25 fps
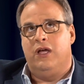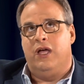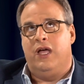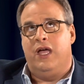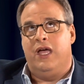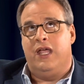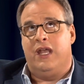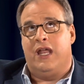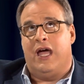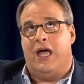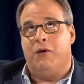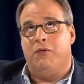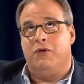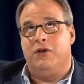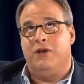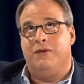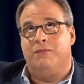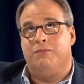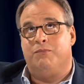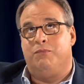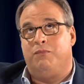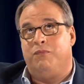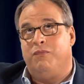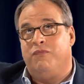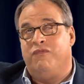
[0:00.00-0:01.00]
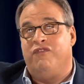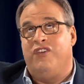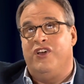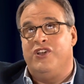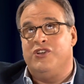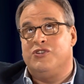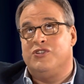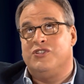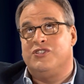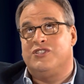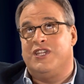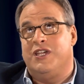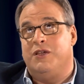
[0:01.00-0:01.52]
And I would
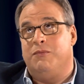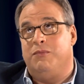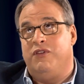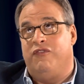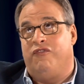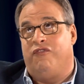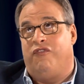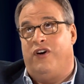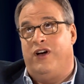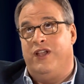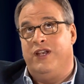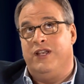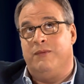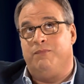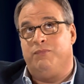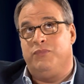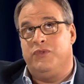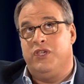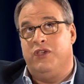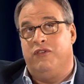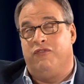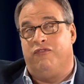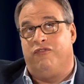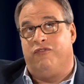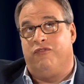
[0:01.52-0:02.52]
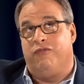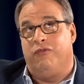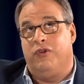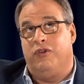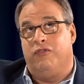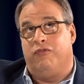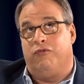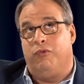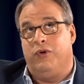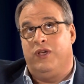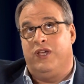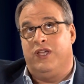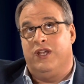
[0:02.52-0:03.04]
venture to say it'd be fun if
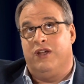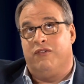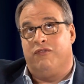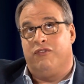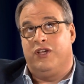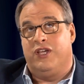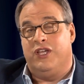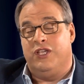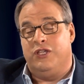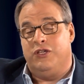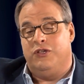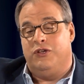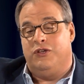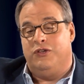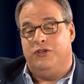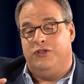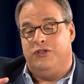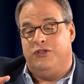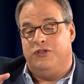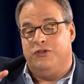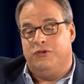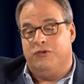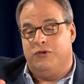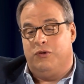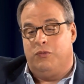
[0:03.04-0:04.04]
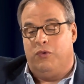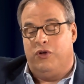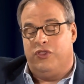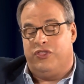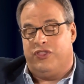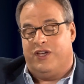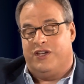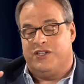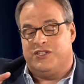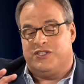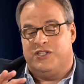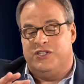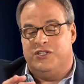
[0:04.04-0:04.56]
we could ever get you to do it with
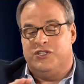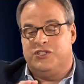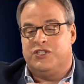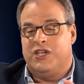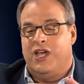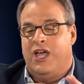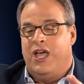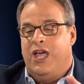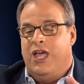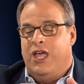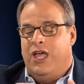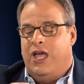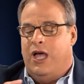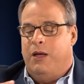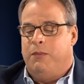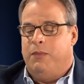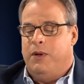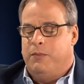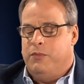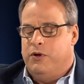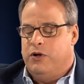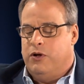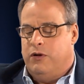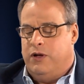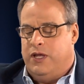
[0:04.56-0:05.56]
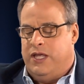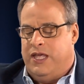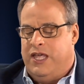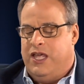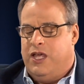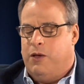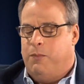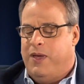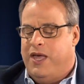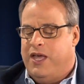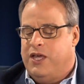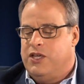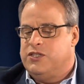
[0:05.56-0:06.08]
us. Is I remember
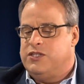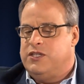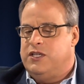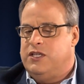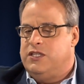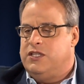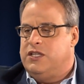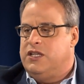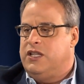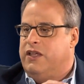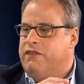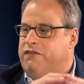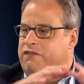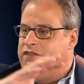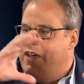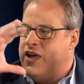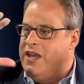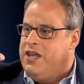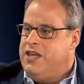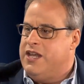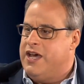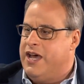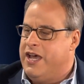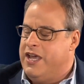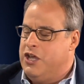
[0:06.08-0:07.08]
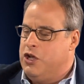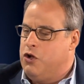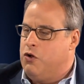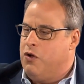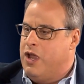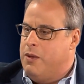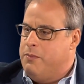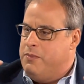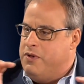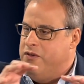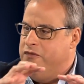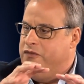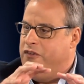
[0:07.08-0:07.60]
Inc. magazine did a Venn
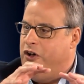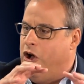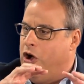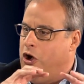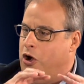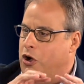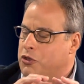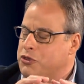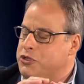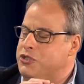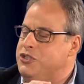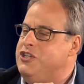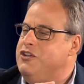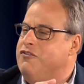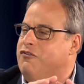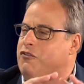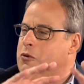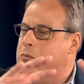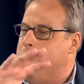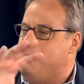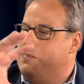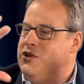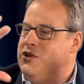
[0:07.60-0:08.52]
diagram of all the different